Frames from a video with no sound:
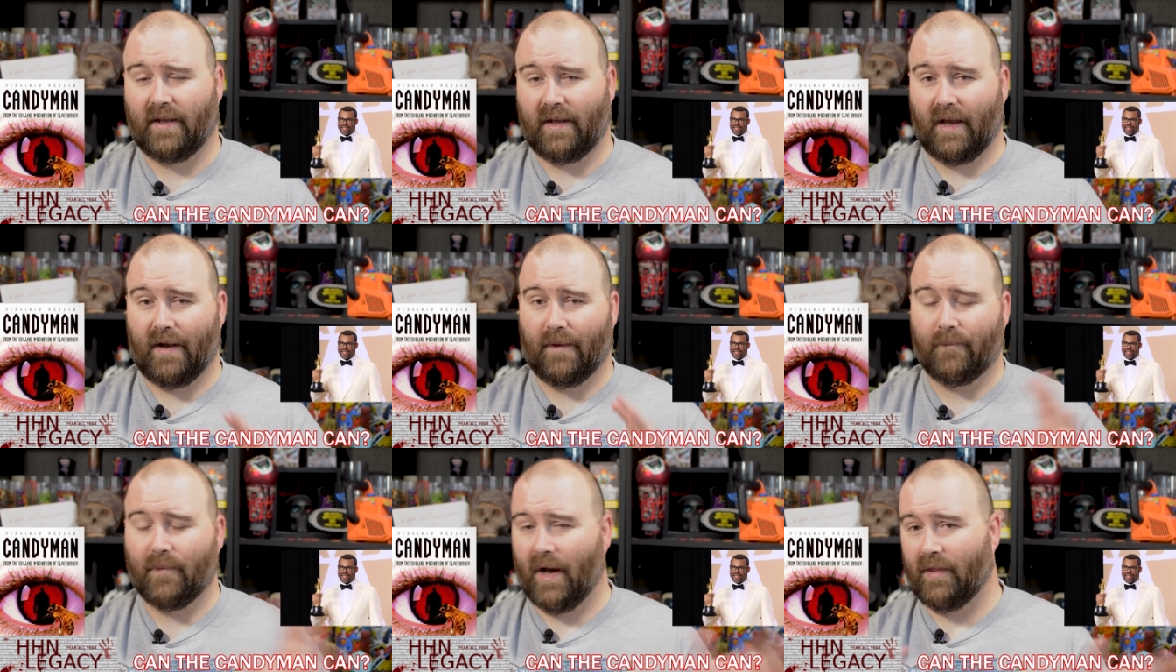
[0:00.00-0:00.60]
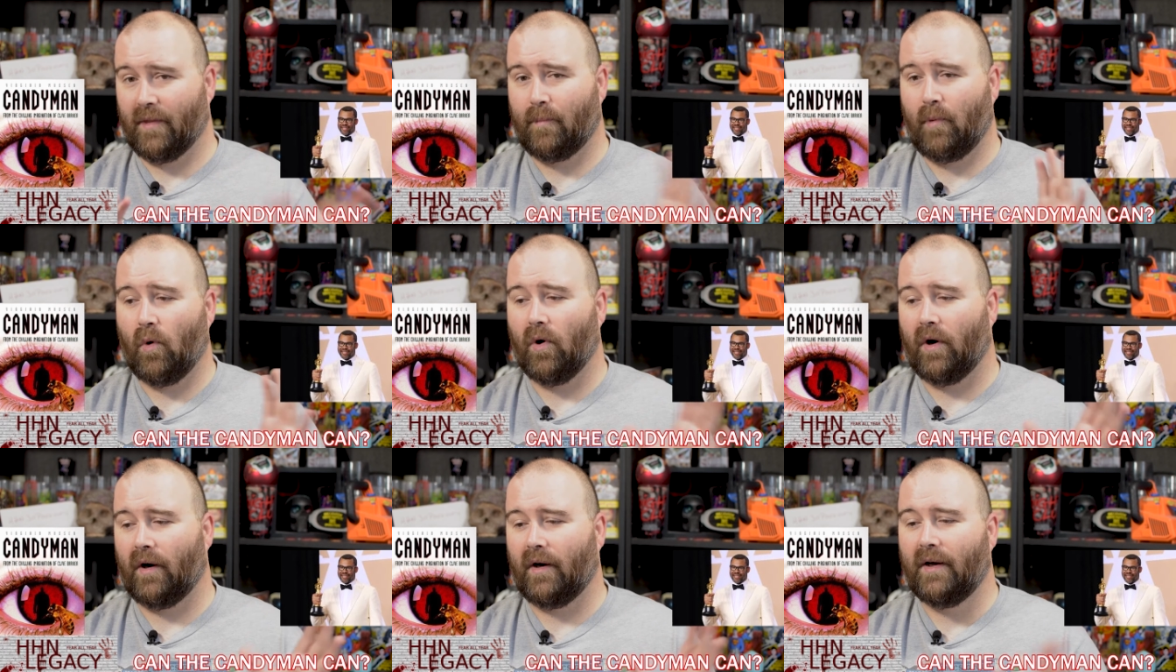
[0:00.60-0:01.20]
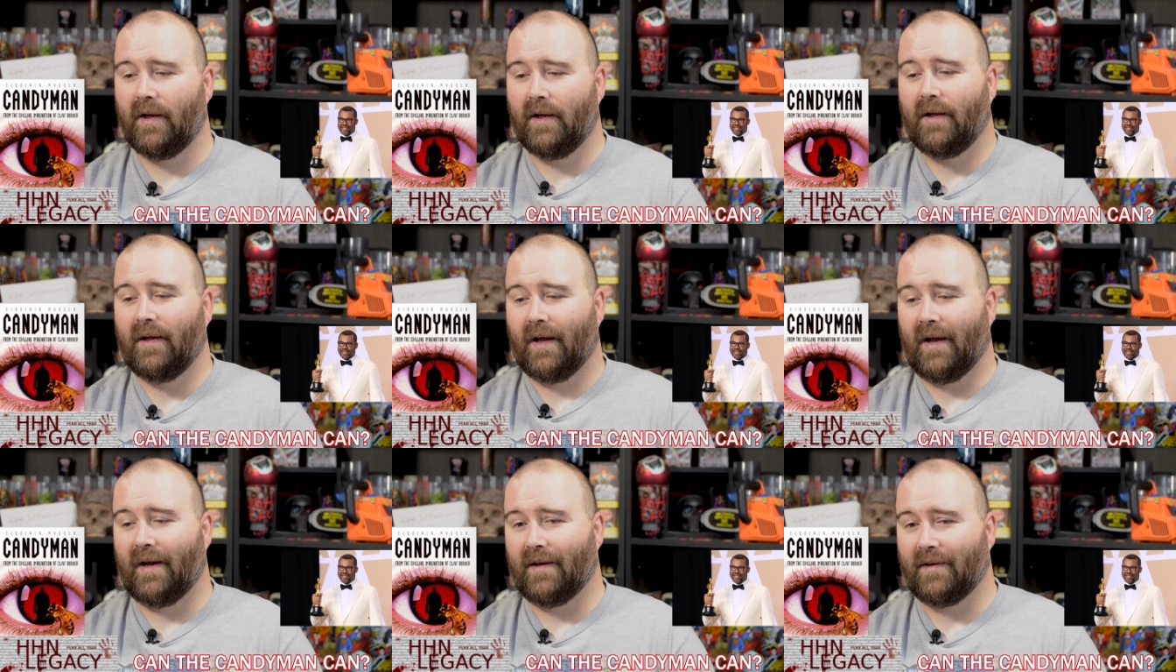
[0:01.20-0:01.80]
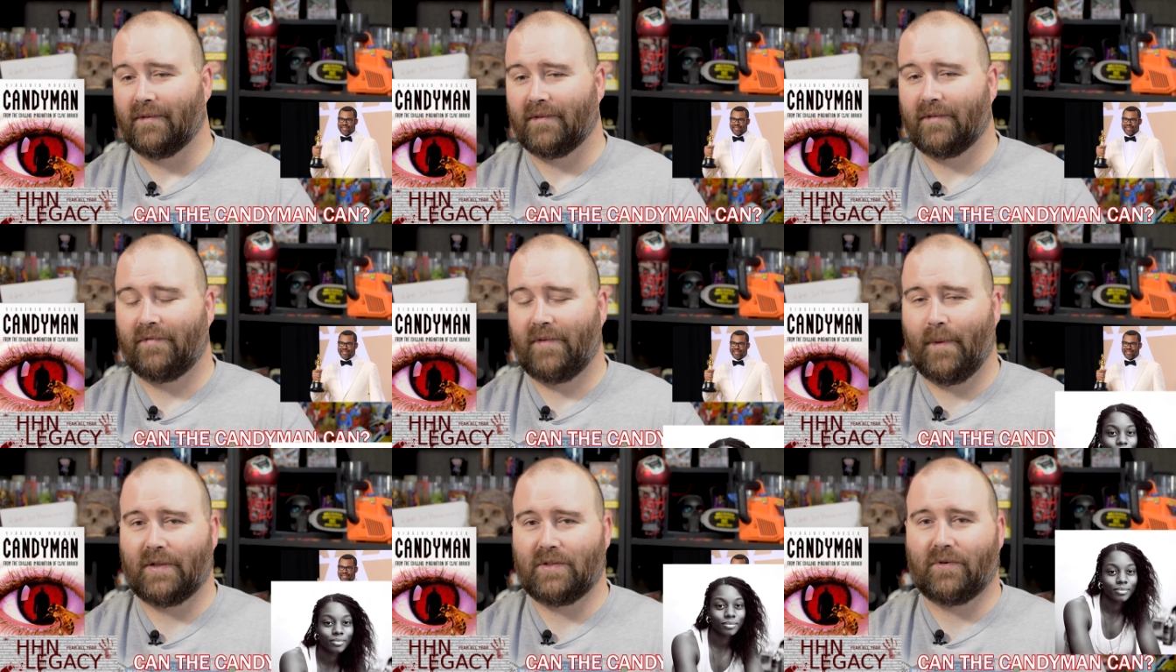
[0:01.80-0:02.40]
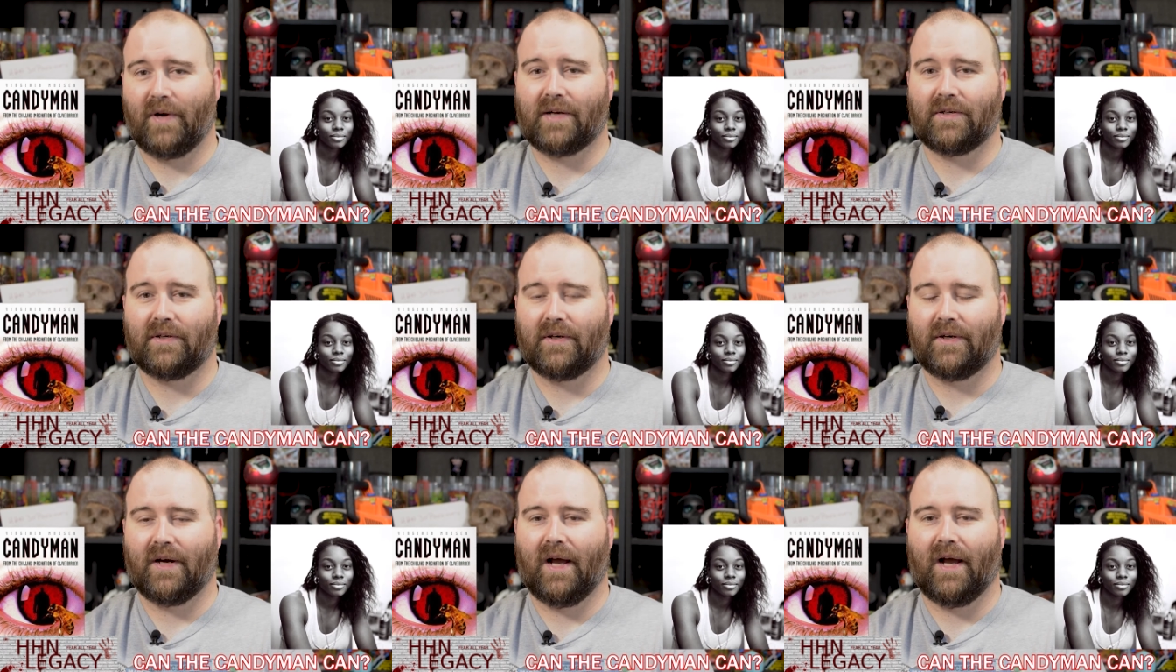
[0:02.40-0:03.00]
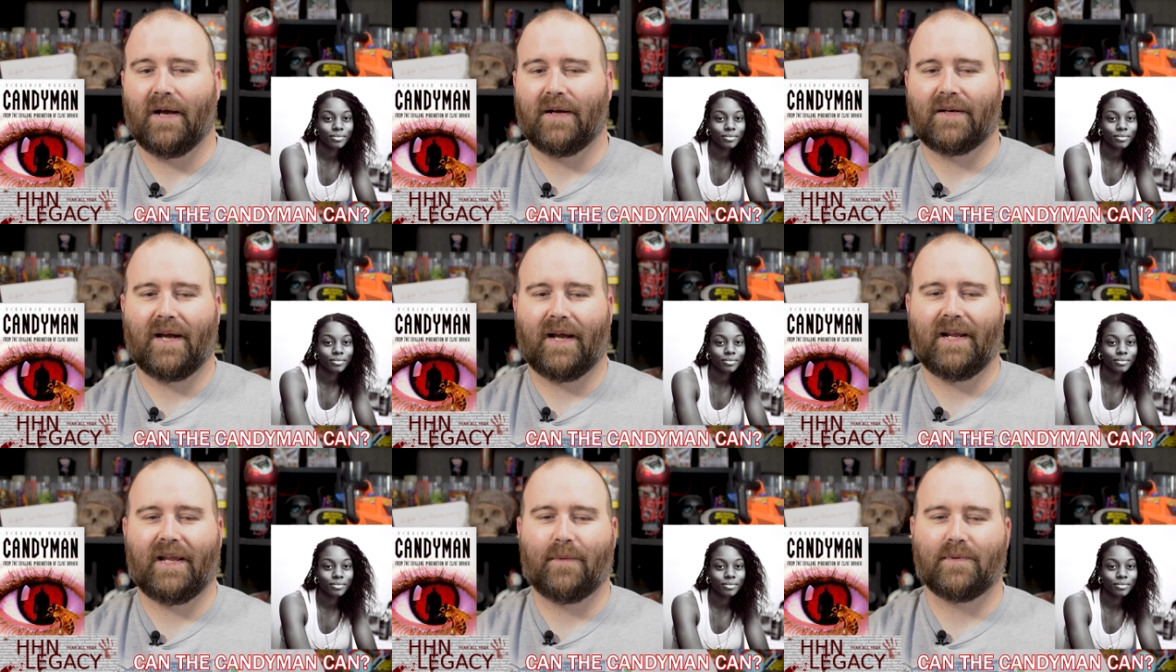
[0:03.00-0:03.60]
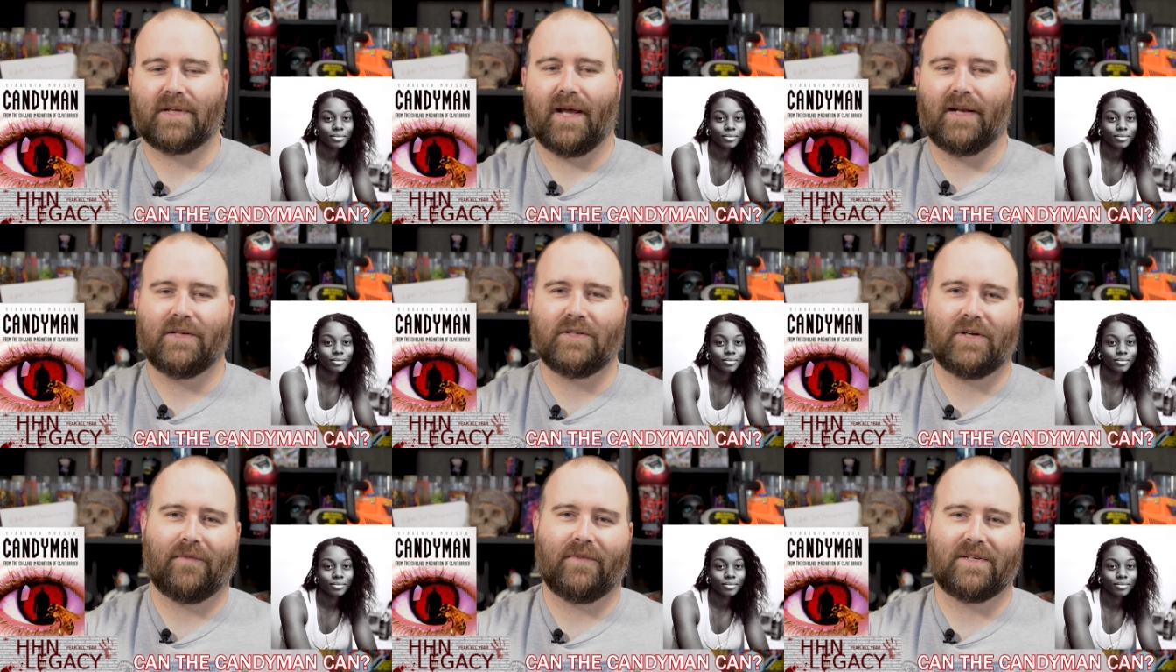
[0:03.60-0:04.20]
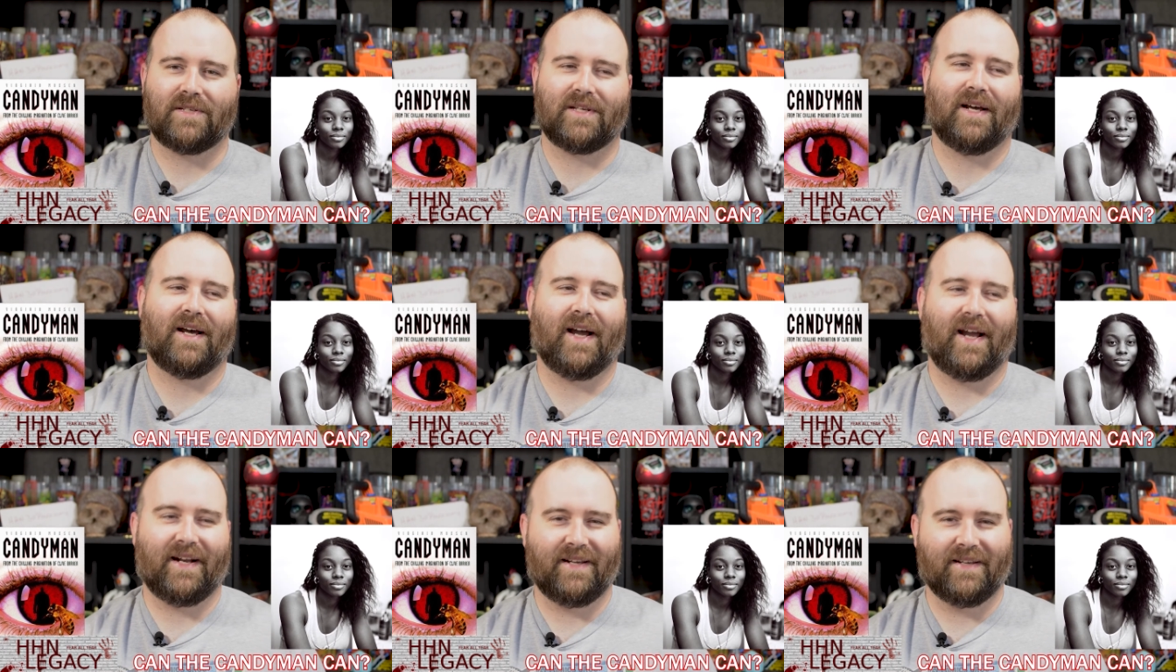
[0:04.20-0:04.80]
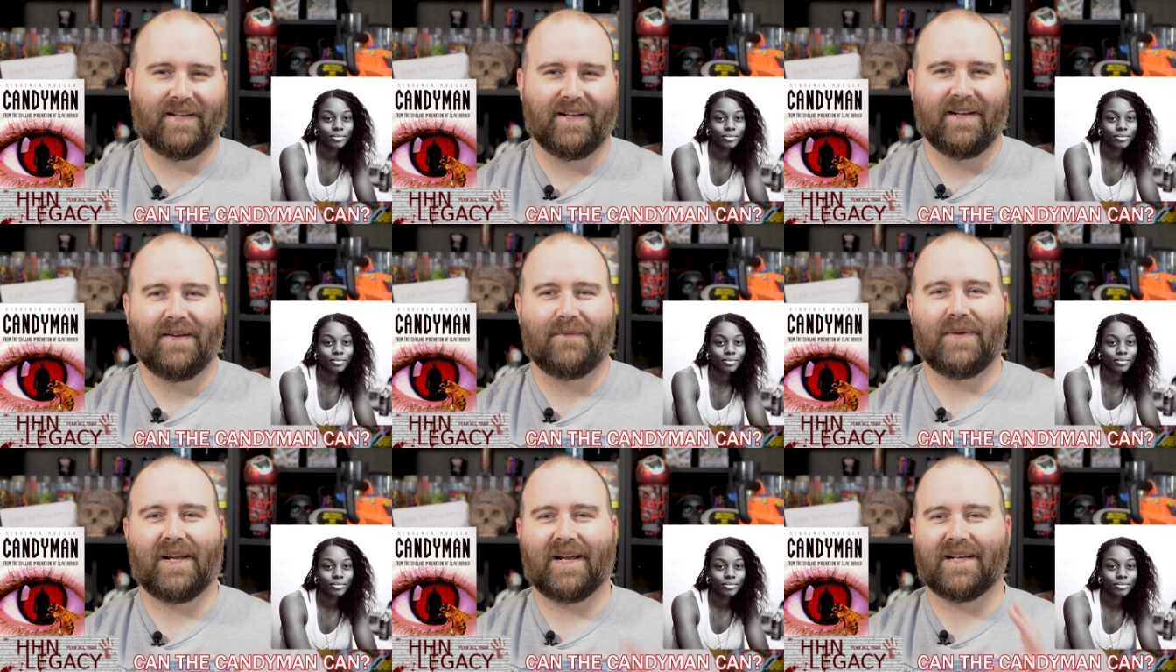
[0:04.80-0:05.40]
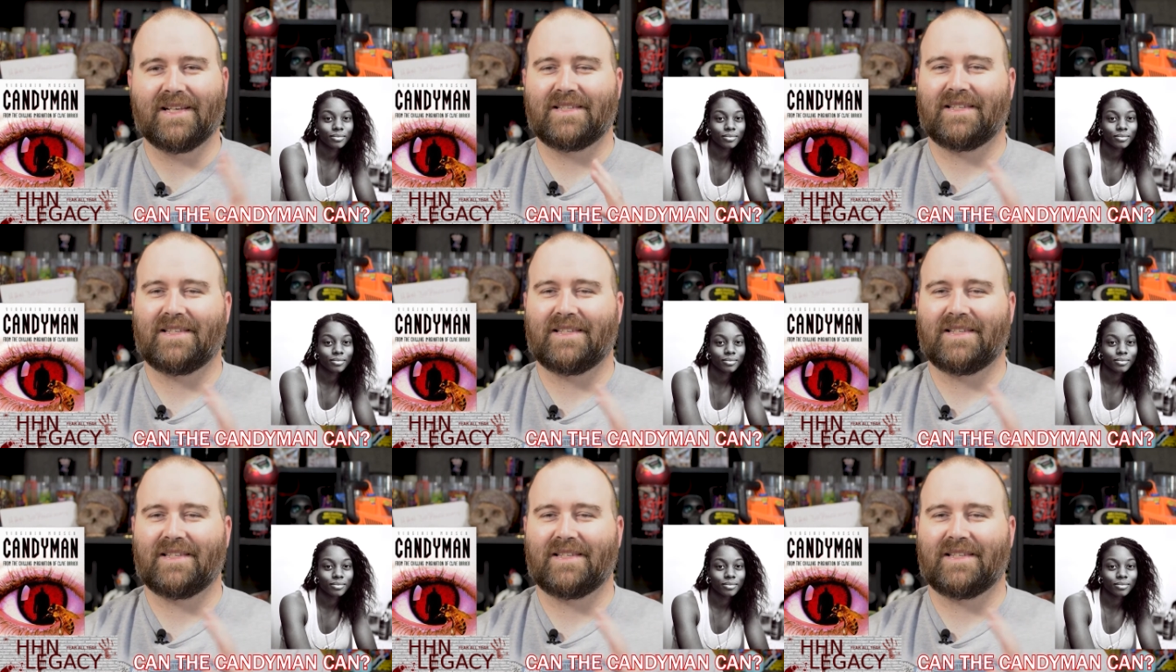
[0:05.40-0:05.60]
The poor female director kind of keeps getting shoved aside because